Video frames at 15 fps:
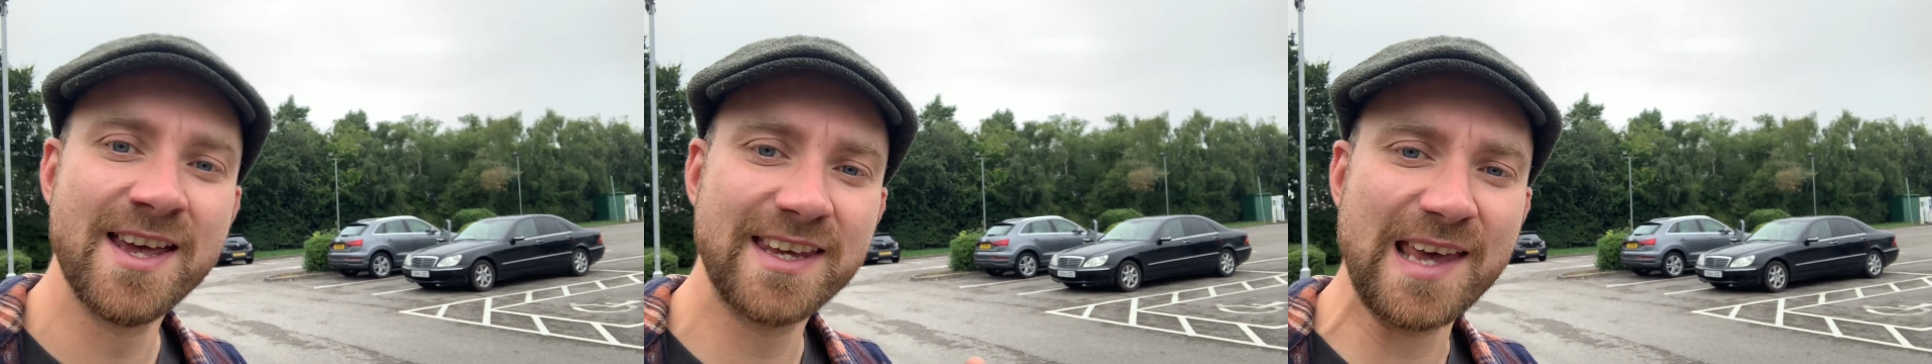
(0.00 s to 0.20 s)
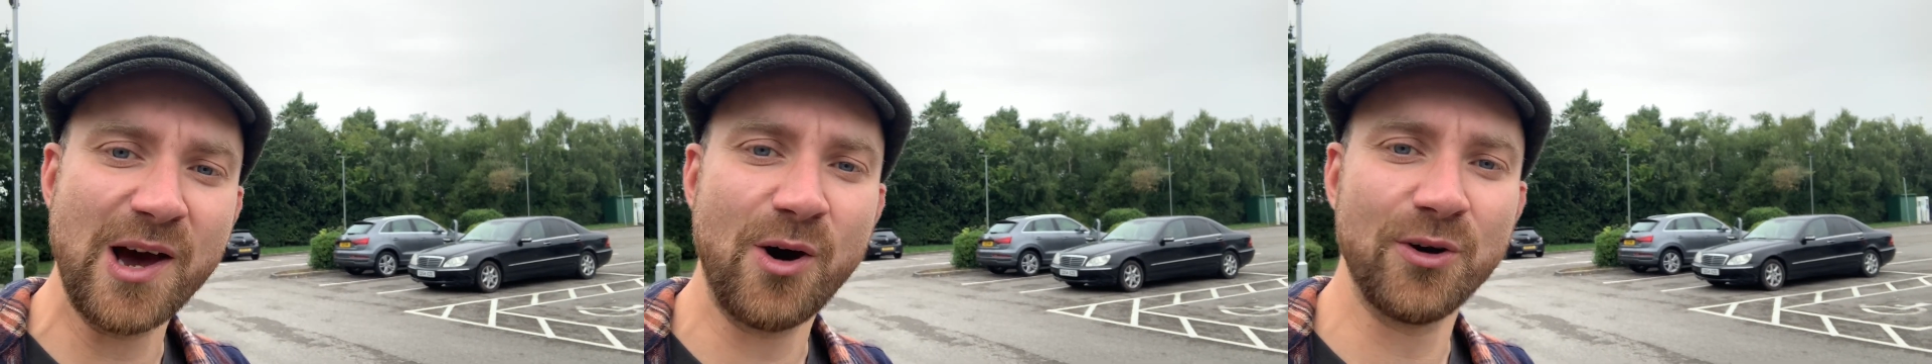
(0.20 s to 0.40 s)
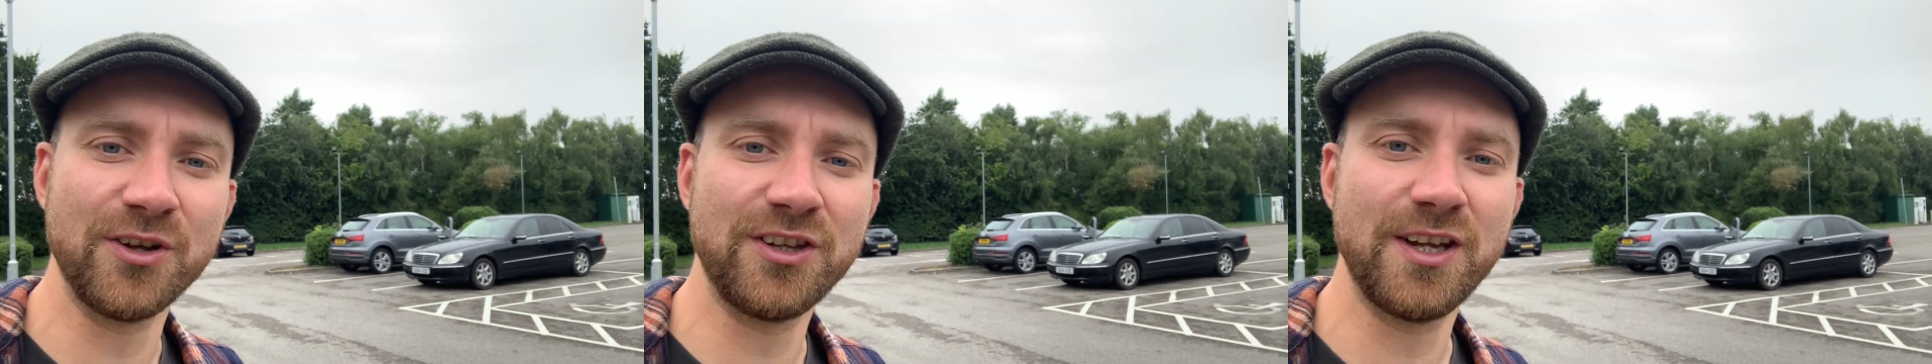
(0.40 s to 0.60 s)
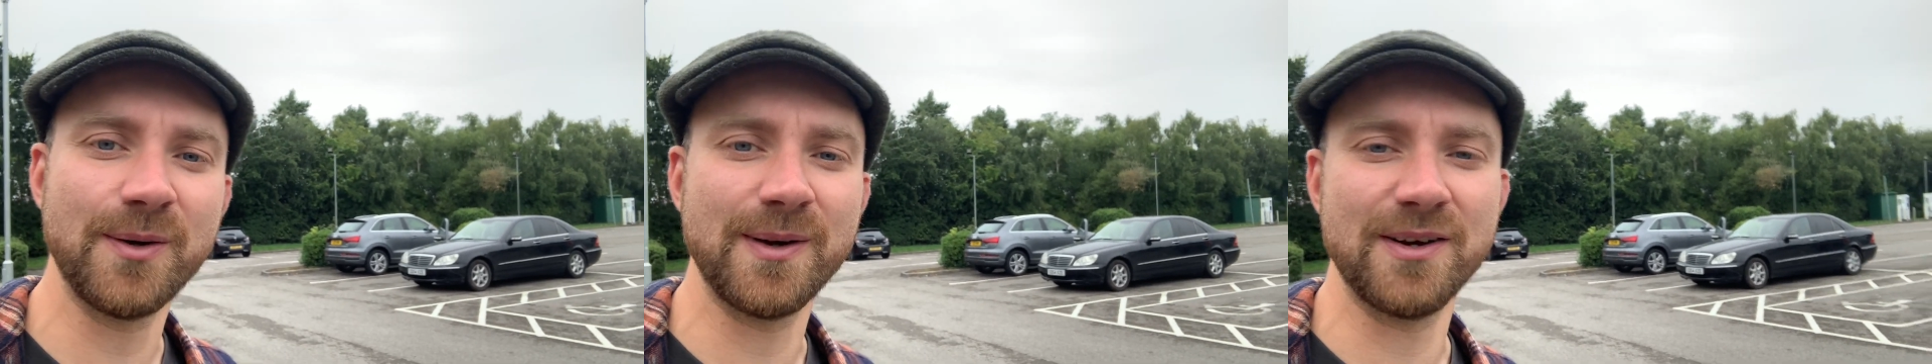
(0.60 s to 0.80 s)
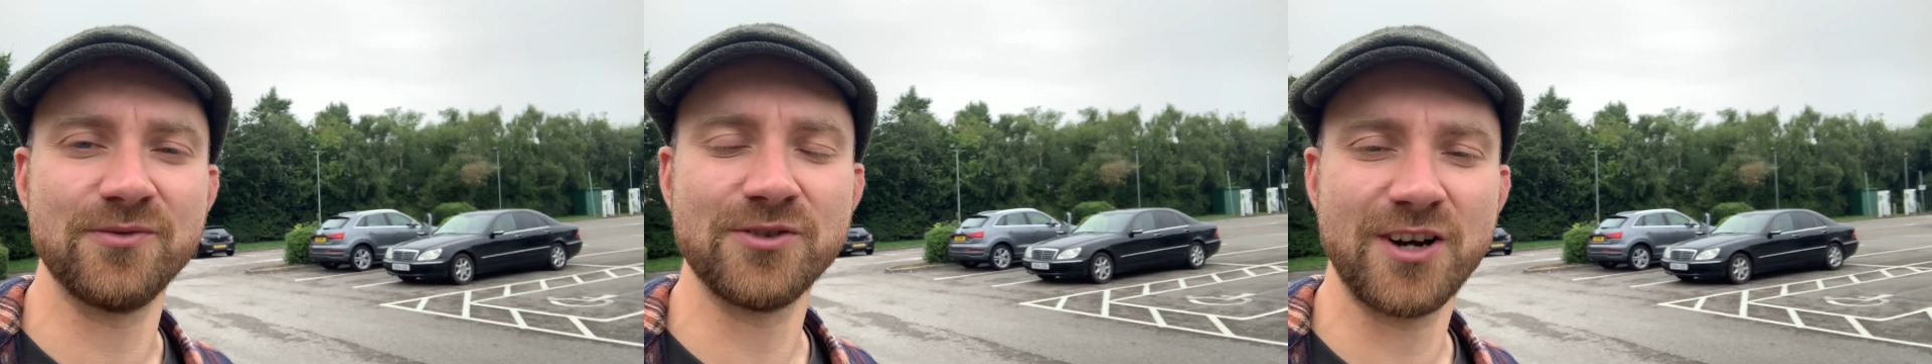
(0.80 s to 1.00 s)
get on and
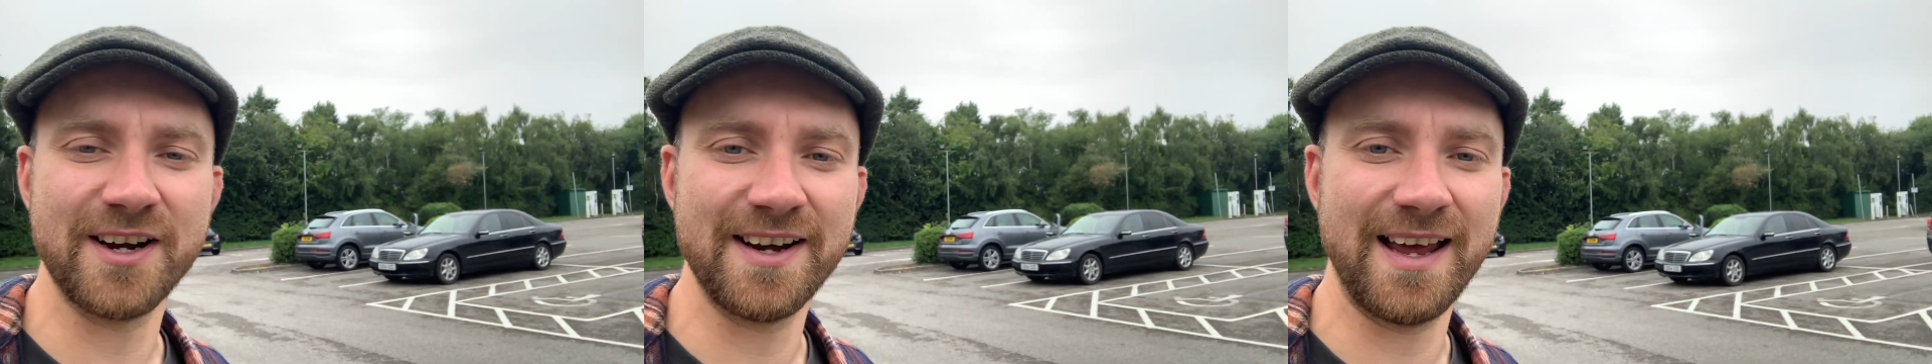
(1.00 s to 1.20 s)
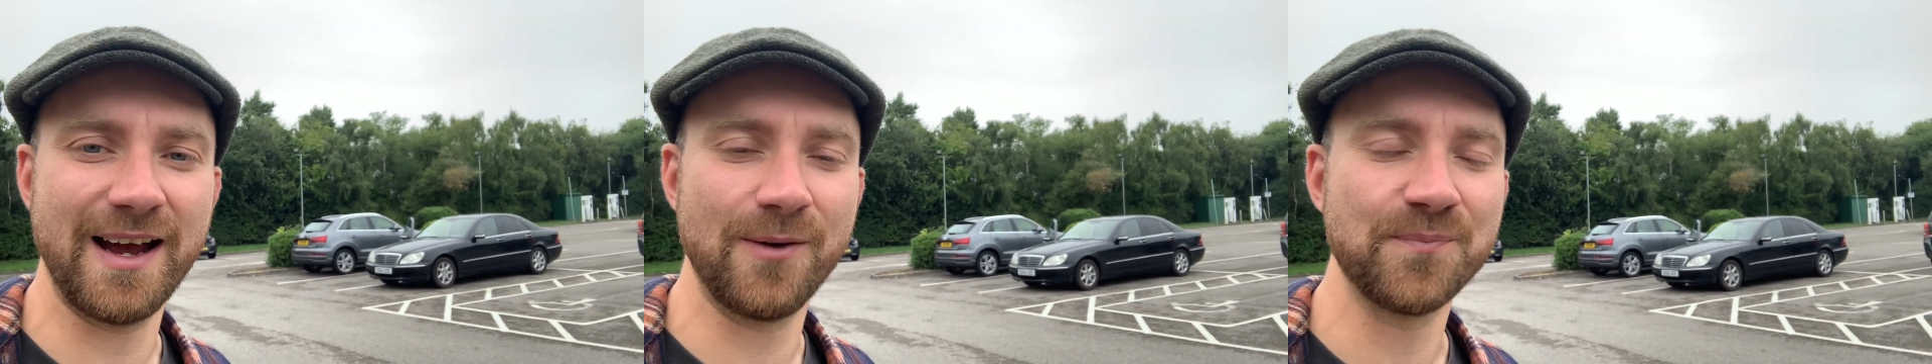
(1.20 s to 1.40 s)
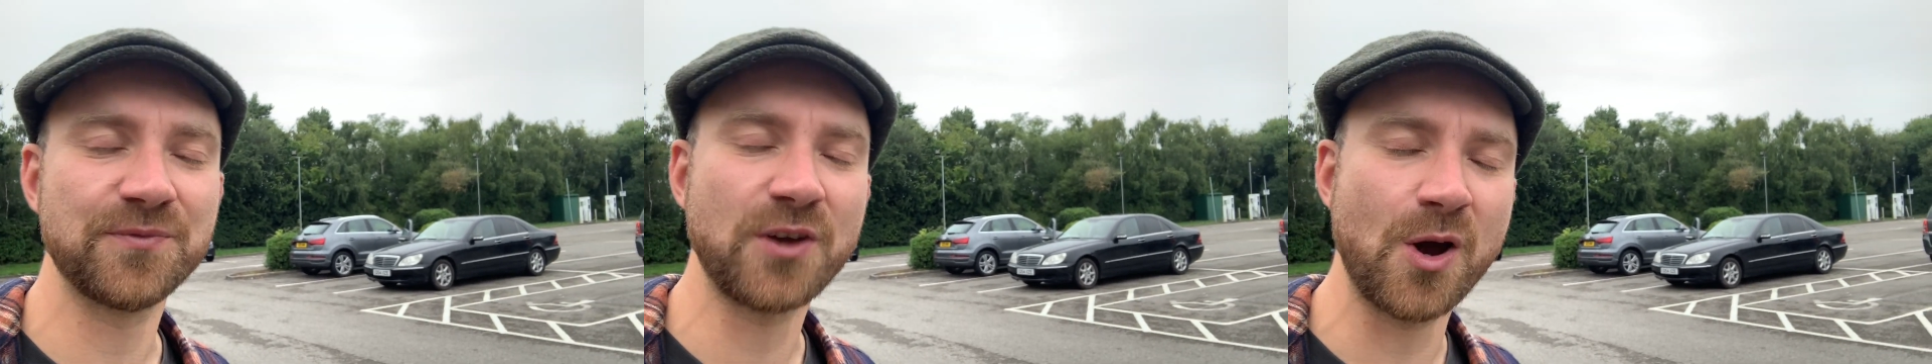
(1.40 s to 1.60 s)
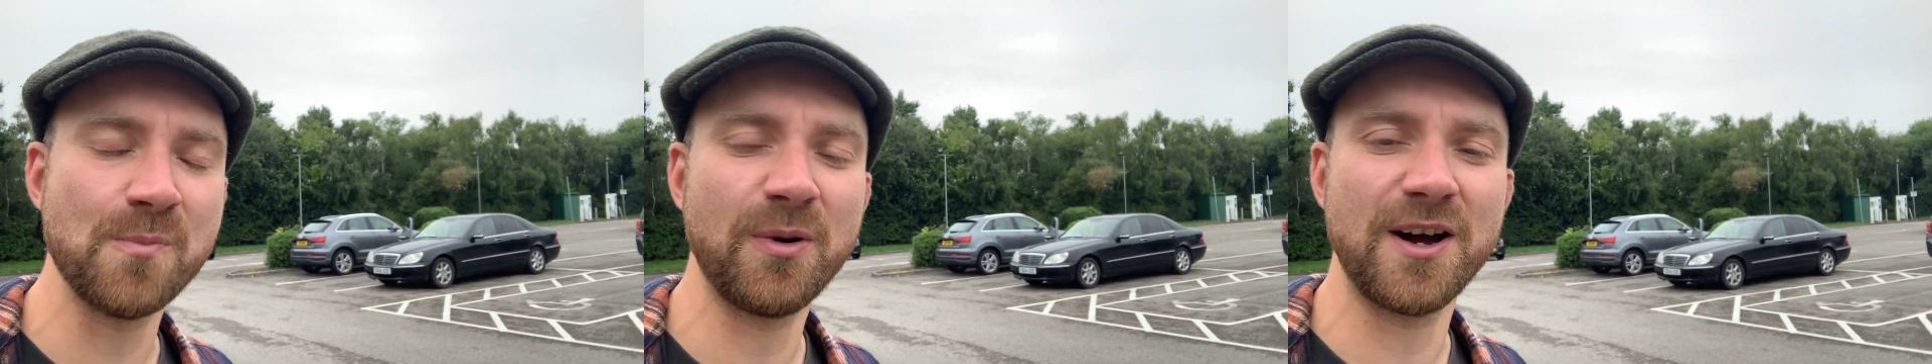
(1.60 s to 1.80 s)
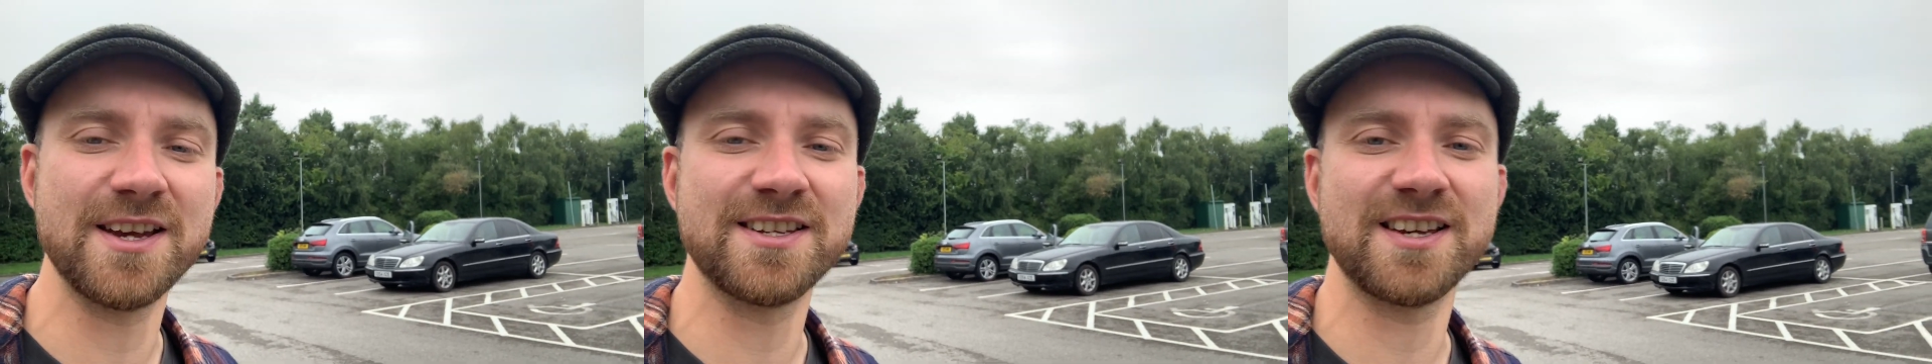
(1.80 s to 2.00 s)
do it right now. Go and
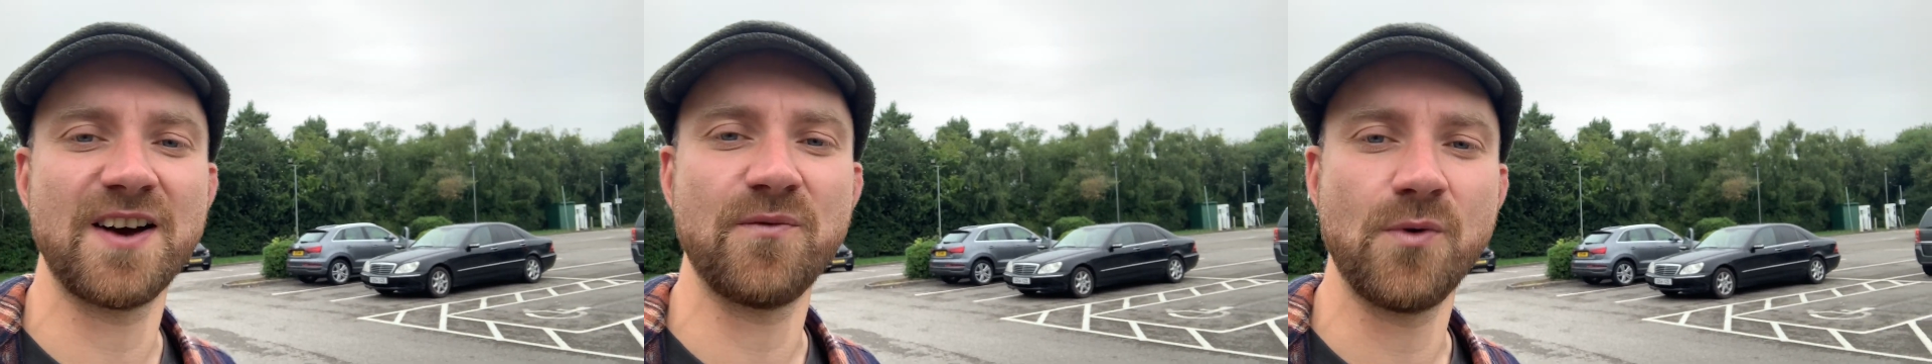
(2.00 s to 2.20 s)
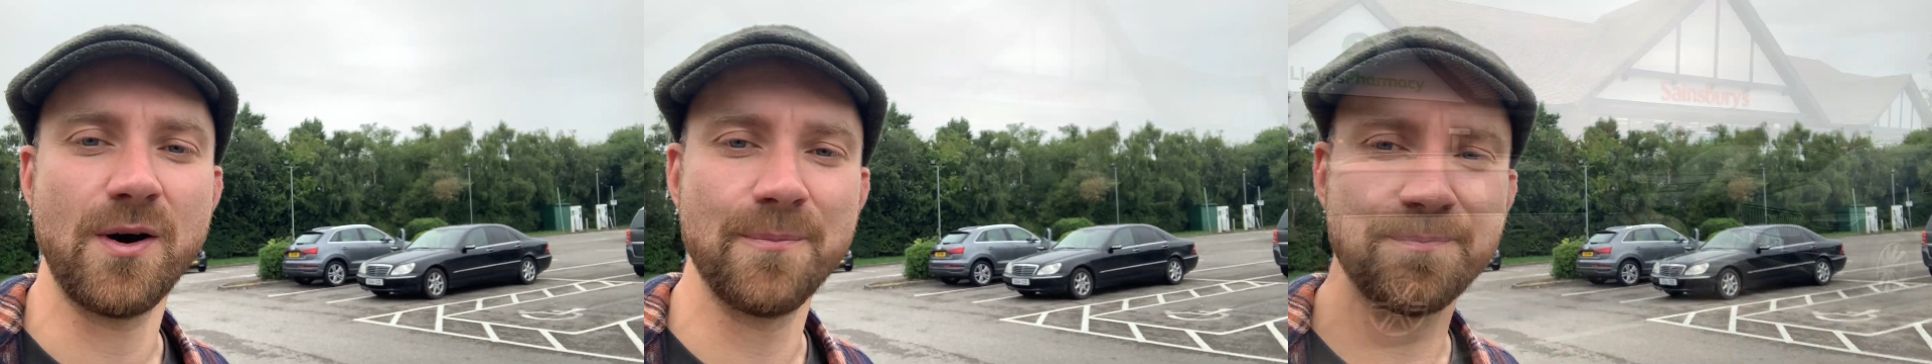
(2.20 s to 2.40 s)
buy yourself one.